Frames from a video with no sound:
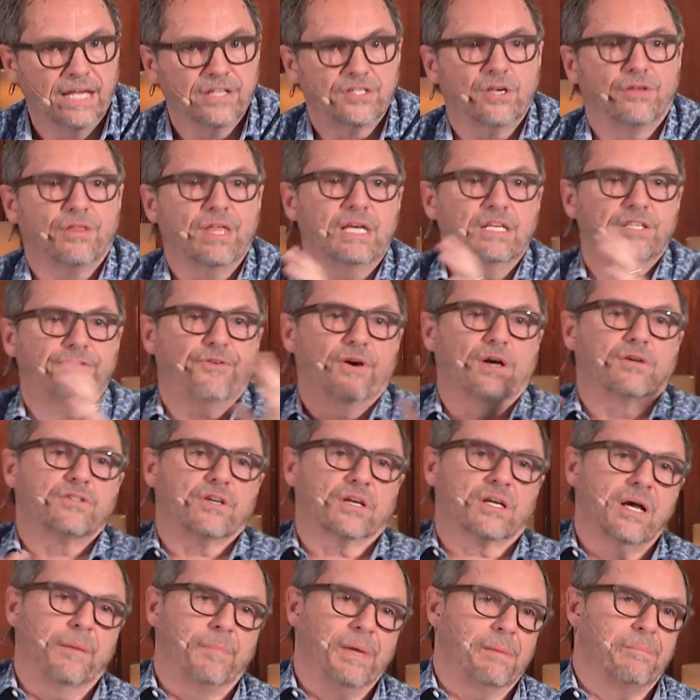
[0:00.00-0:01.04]
So these folks
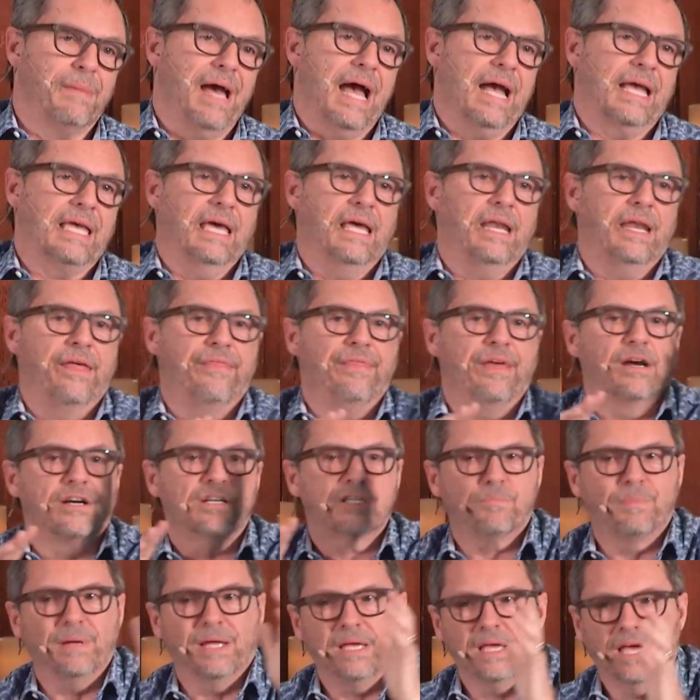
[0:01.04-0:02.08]
are coming back in, and they're
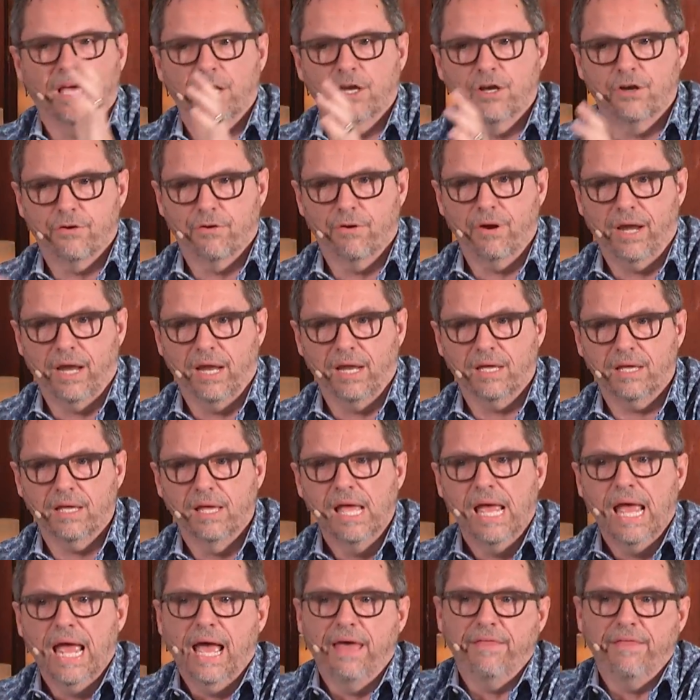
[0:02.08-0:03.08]
speaking Greek,